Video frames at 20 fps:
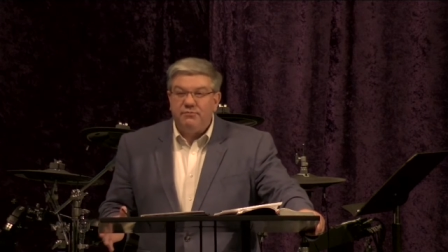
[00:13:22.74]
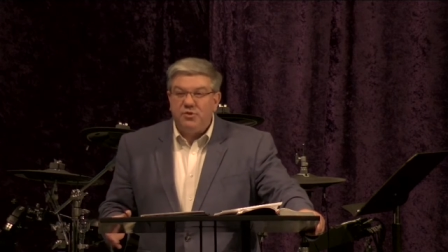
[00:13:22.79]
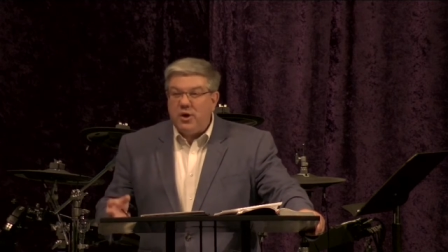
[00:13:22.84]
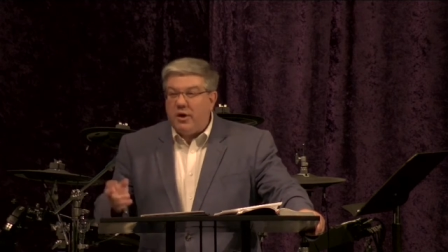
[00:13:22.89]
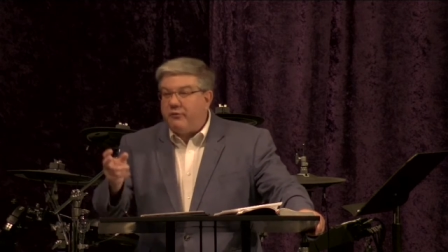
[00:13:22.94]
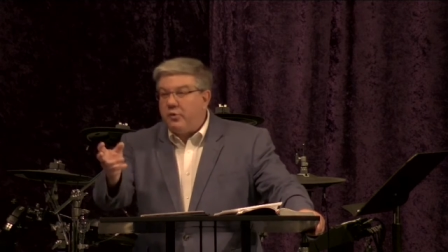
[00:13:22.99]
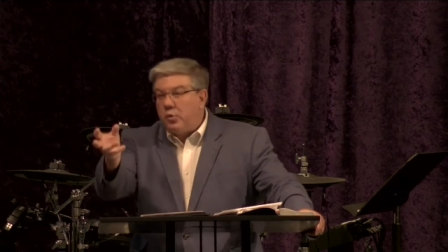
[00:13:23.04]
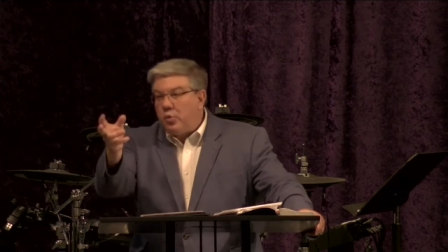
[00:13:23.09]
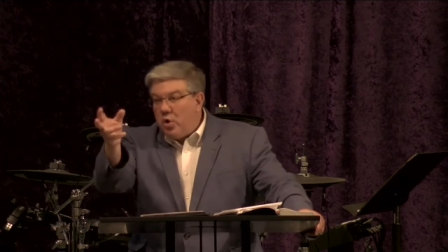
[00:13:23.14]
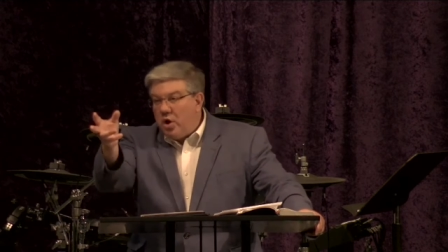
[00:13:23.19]
You
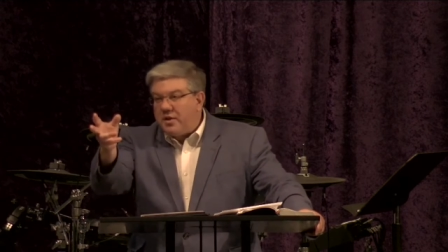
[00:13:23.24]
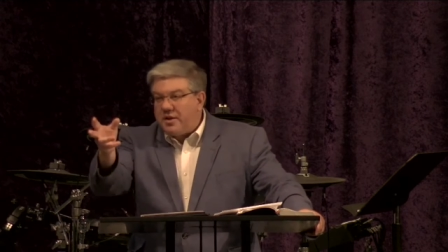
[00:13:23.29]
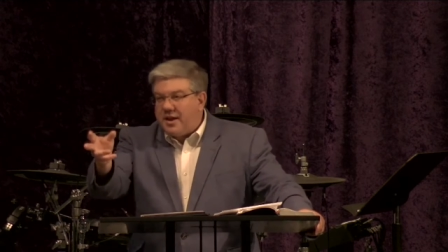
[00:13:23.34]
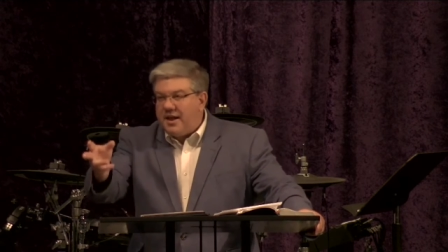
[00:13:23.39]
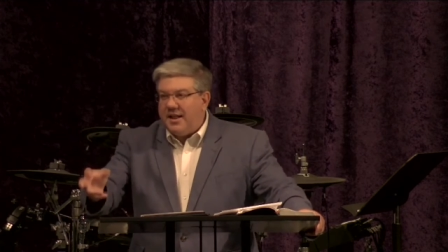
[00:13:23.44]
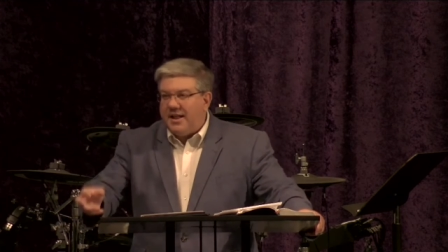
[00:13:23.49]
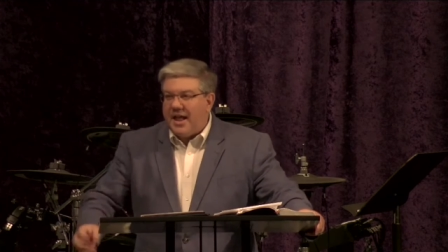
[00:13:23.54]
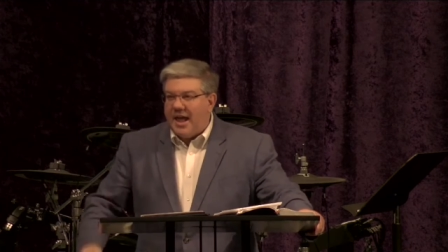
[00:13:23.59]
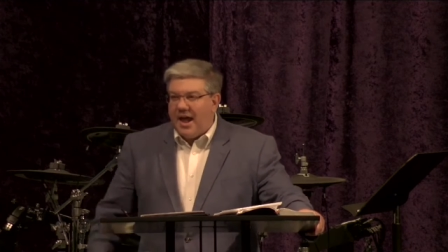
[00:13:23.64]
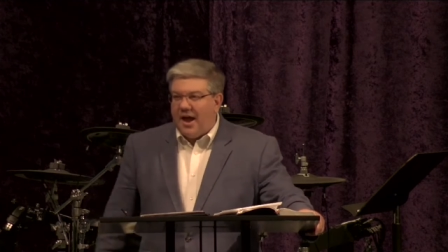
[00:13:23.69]
have a root
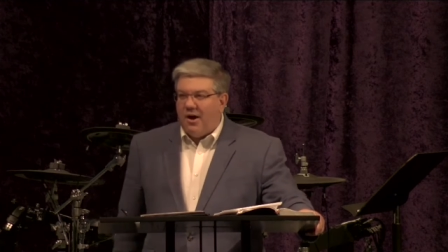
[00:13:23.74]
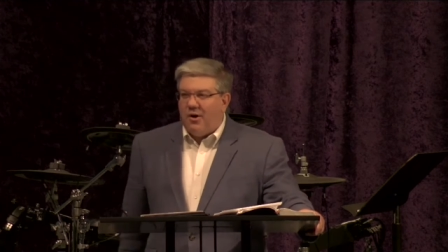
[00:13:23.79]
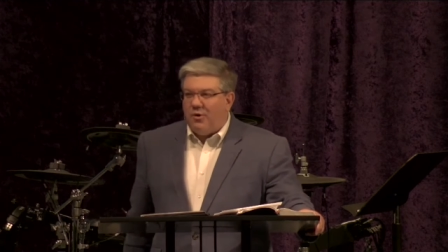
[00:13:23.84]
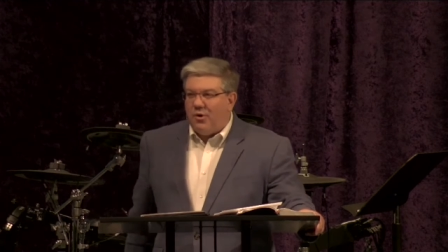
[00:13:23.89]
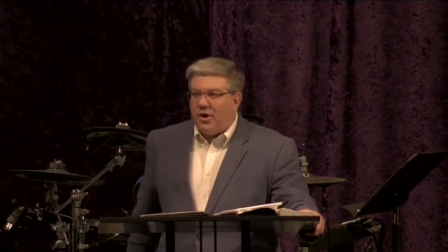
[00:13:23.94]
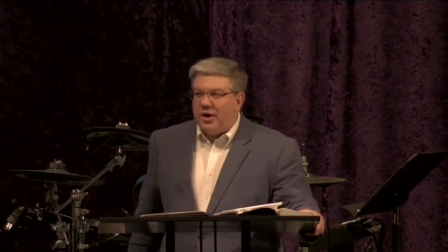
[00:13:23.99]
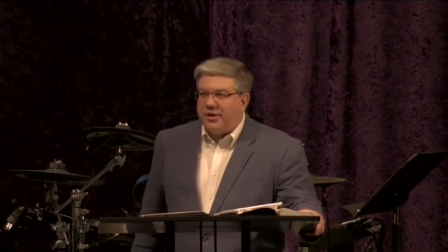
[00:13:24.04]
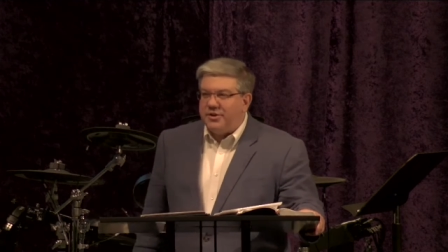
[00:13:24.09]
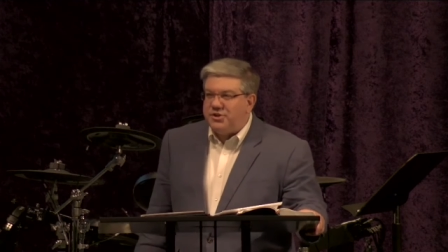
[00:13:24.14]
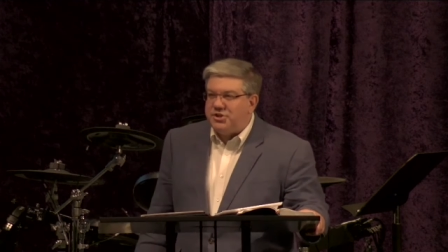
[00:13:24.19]

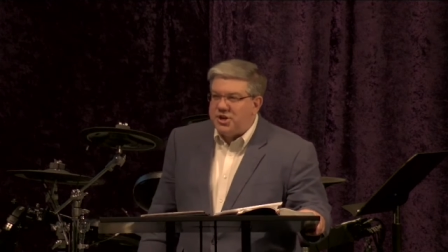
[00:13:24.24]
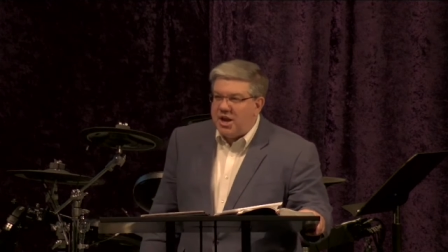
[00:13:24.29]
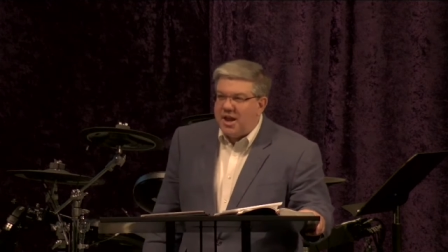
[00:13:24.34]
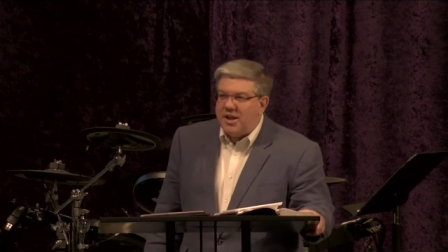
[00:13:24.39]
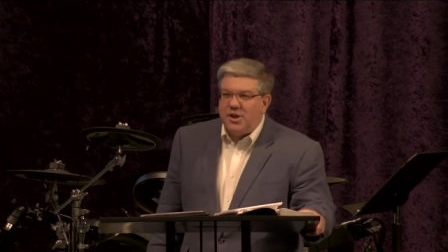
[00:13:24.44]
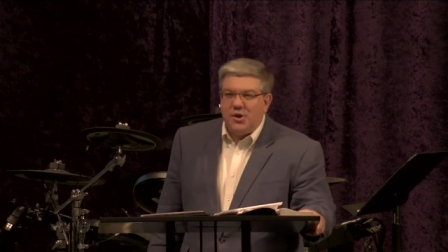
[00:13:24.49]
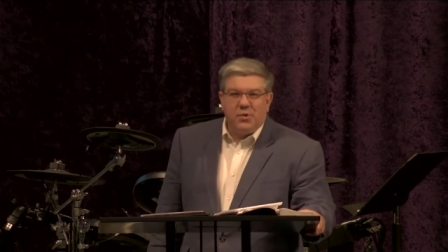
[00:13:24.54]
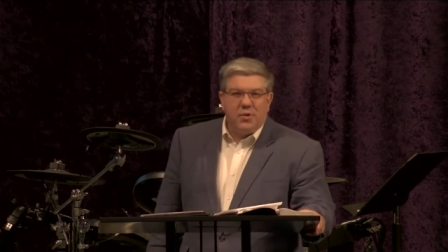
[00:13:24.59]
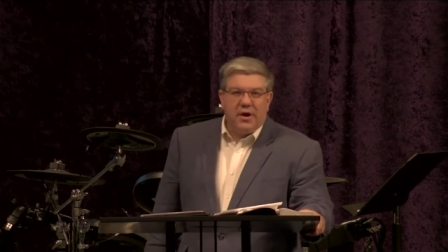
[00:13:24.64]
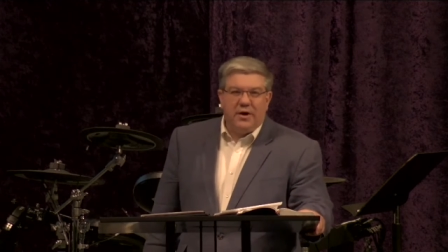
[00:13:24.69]
canal on
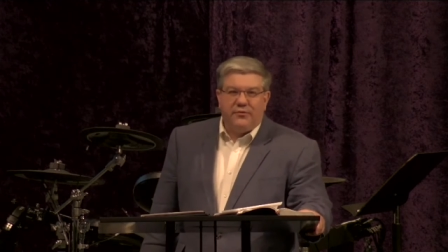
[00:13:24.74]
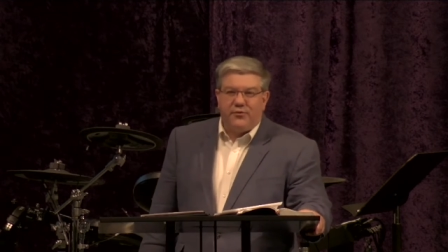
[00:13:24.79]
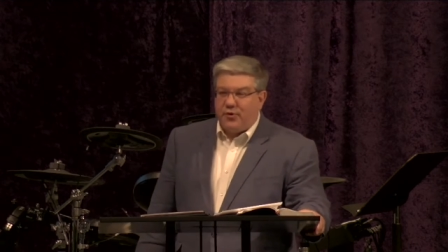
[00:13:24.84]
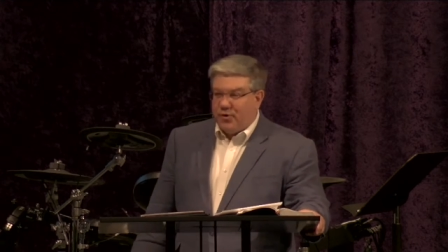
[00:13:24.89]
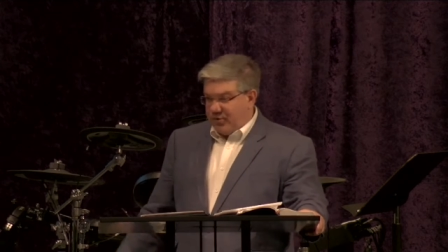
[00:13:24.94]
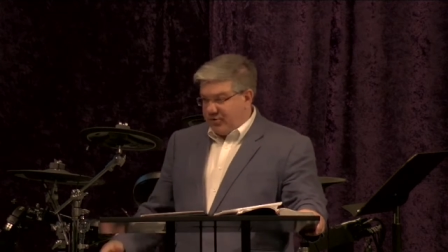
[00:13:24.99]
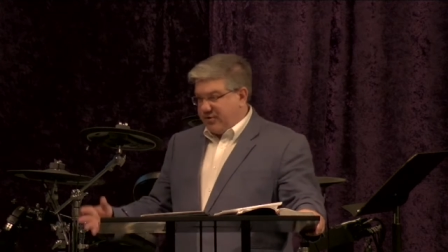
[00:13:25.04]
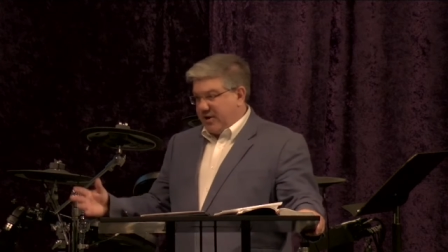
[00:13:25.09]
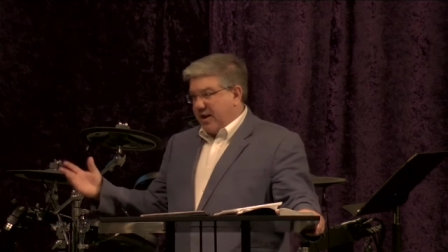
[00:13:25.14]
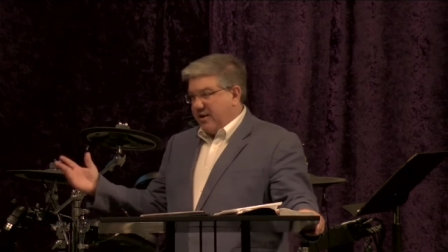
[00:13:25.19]
January
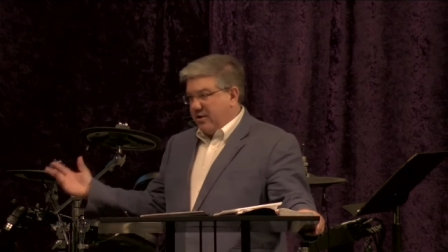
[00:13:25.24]
1st.